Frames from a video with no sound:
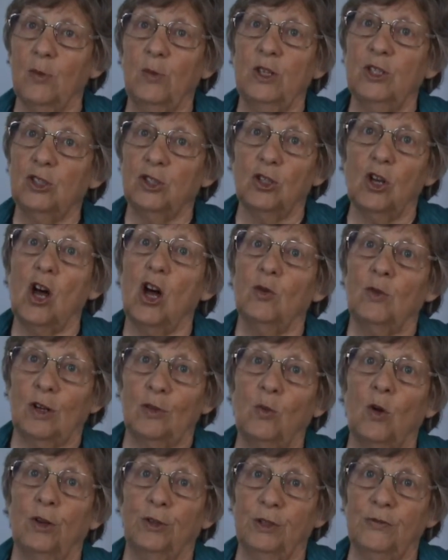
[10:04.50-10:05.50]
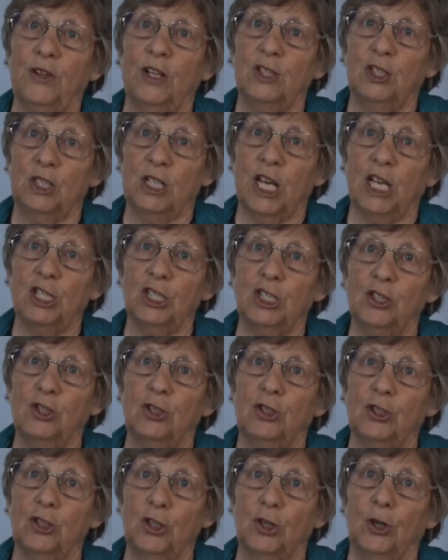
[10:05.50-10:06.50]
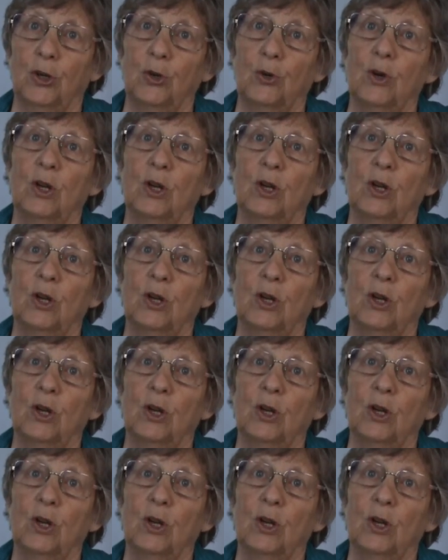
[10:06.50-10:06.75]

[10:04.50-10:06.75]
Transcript: And we saw what Waldorf education could do.